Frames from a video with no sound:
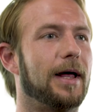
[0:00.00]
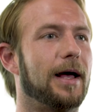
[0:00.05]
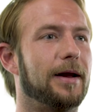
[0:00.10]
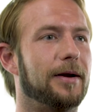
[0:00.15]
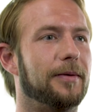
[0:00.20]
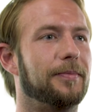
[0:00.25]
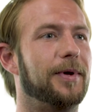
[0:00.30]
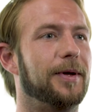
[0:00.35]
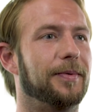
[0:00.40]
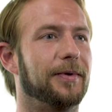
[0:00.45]

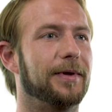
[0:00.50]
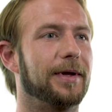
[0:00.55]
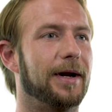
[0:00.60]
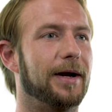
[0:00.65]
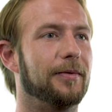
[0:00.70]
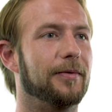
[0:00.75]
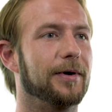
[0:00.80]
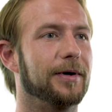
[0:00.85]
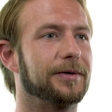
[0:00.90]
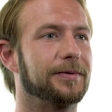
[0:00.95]
lot of people that
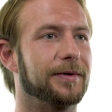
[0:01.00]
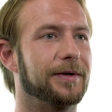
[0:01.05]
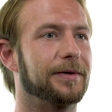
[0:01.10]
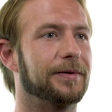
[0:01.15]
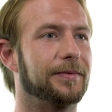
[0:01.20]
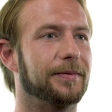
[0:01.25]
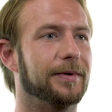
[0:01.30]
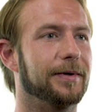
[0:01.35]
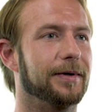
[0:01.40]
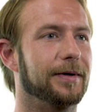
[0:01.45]
I worked
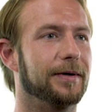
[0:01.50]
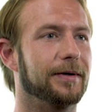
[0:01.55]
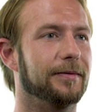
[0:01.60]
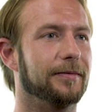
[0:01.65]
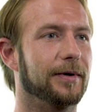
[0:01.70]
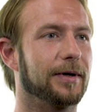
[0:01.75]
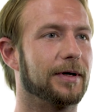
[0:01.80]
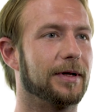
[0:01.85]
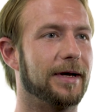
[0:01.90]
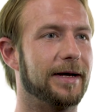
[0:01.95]
with were
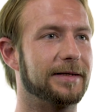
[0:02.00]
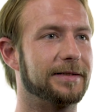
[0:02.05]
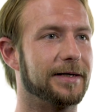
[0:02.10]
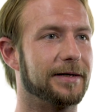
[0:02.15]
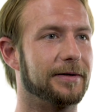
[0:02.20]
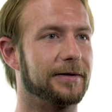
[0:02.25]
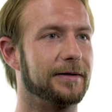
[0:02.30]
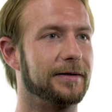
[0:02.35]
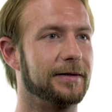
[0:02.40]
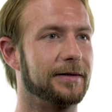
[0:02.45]
were
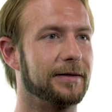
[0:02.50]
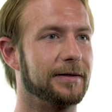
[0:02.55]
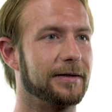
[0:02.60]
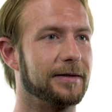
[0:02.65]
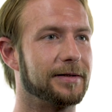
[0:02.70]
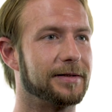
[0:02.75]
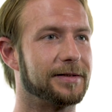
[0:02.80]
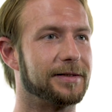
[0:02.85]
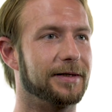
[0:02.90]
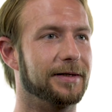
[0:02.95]
clientele.
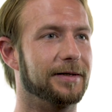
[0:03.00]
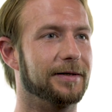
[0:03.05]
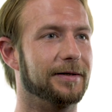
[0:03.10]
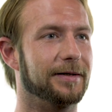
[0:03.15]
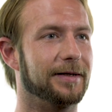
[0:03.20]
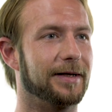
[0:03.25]
So